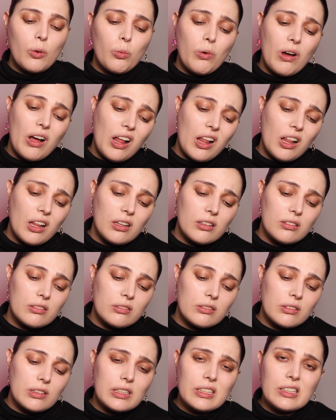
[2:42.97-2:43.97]
well,
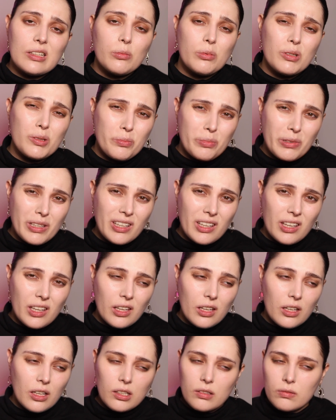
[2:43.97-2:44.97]
a little bit
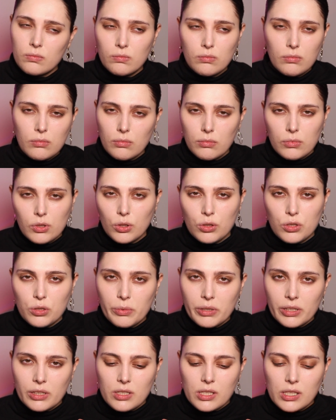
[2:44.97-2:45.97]
pinkier, not a
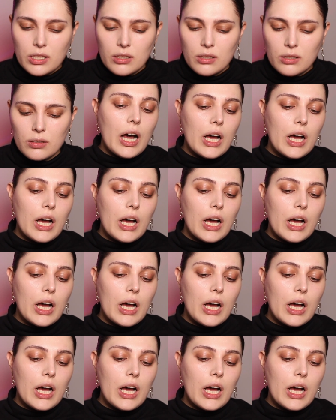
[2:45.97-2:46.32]
big deal.